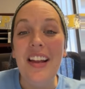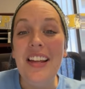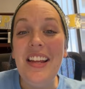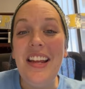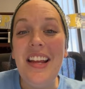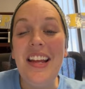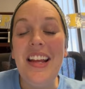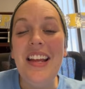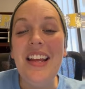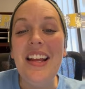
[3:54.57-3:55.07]

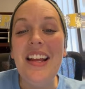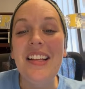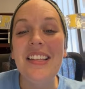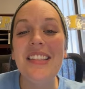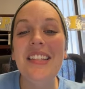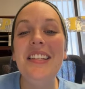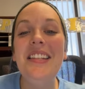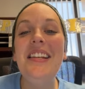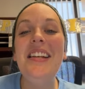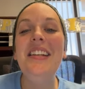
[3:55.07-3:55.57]
he
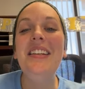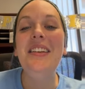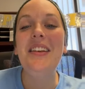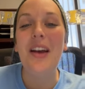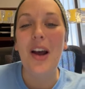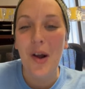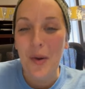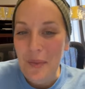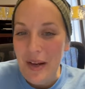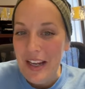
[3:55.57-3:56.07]
is indeed
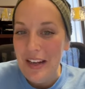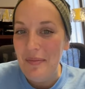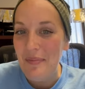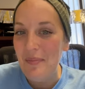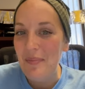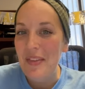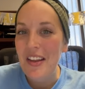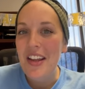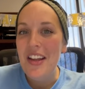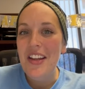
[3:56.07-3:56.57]

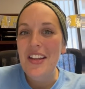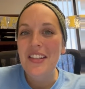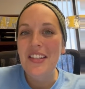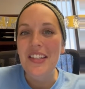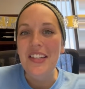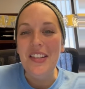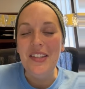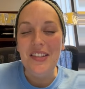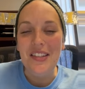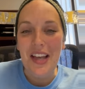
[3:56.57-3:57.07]
coming
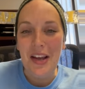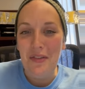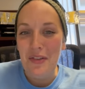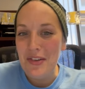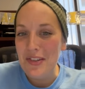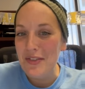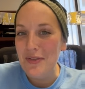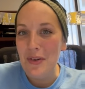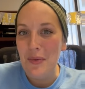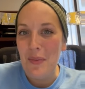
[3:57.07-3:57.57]
to save
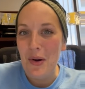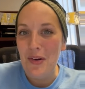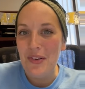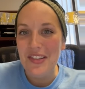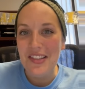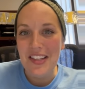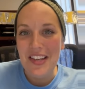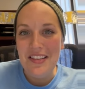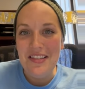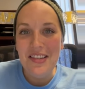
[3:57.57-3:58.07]
us from our
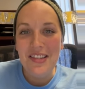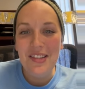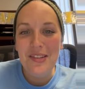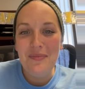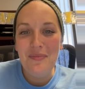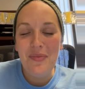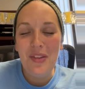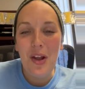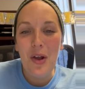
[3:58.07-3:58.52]
sins.